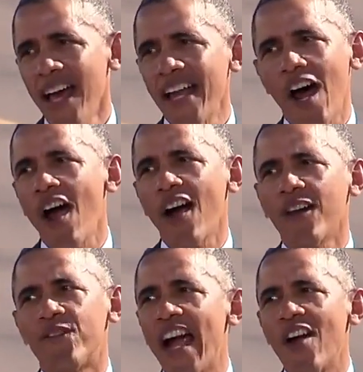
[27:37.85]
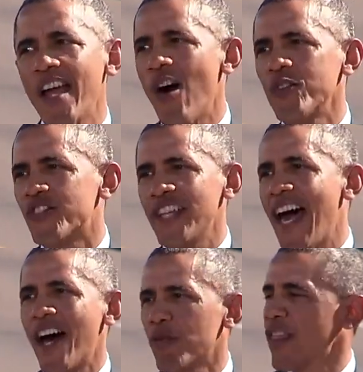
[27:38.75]
and our very own
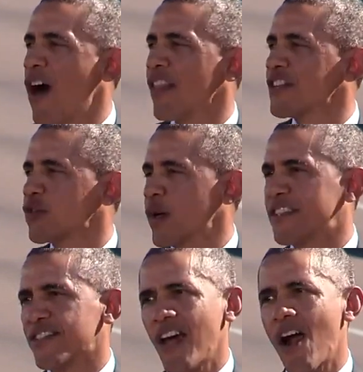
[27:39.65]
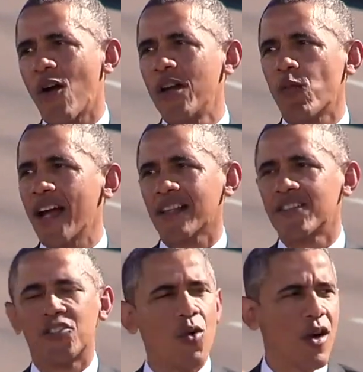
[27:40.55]
sound with all the sweet sorrow and
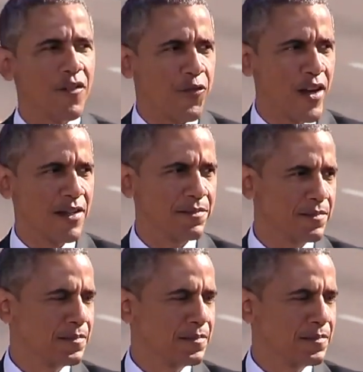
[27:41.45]
reckless joy of freedom.